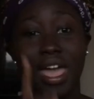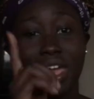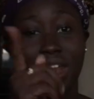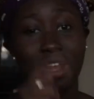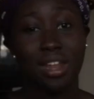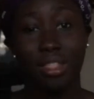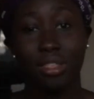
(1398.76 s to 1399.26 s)

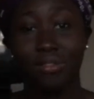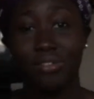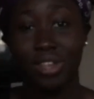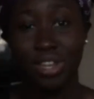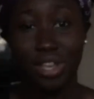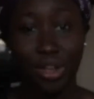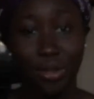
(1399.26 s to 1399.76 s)
in another
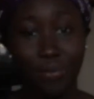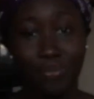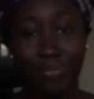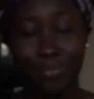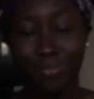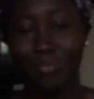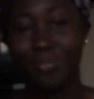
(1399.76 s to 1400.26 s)
video.
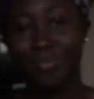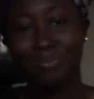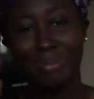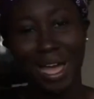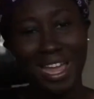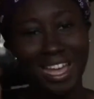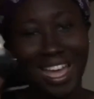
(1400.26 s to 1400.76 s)

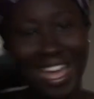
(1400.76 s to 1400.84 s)
Bye